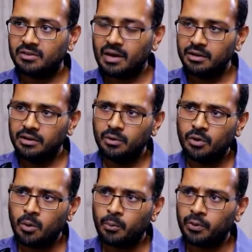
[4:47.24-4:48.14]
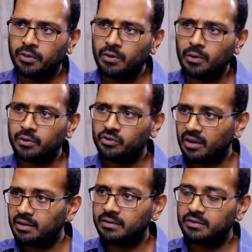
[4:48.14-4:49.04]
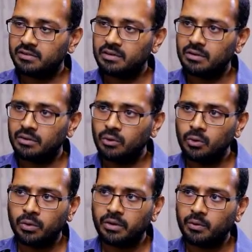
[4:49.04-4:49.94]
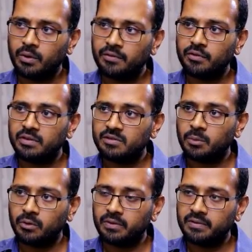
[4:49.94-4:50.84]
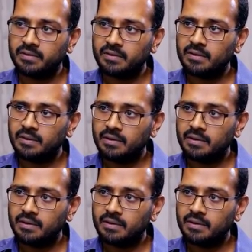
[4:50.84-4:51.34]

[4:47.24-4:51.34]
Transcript: So how did you cope with your challenges and who were your reference points?